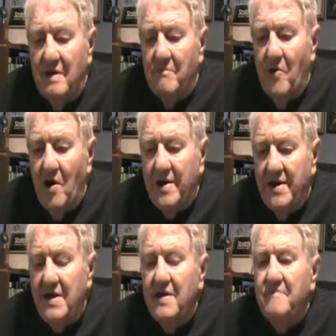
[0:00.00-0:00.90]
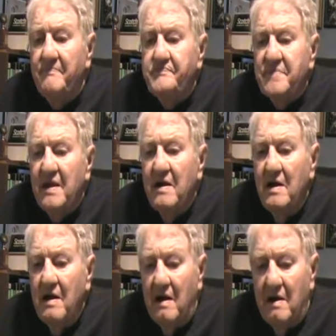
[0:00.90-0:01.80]
marquee
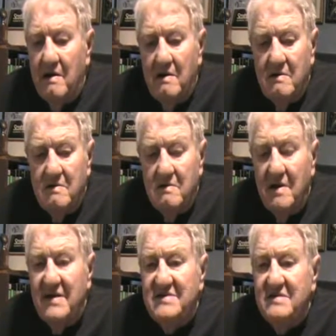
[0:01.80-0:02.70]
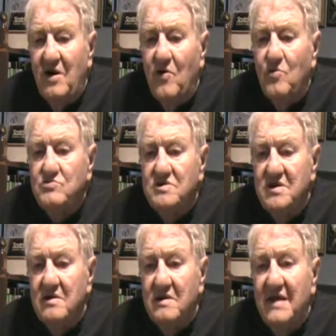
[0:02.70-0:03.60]
legend holds
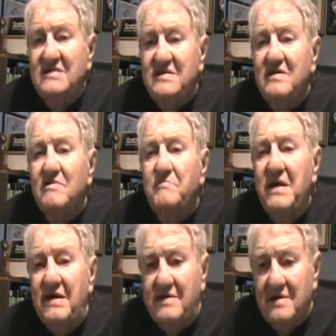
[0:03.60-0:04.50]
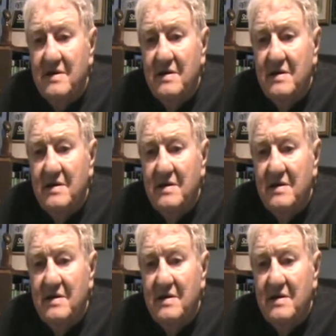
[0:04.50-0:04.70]
still, and they still meet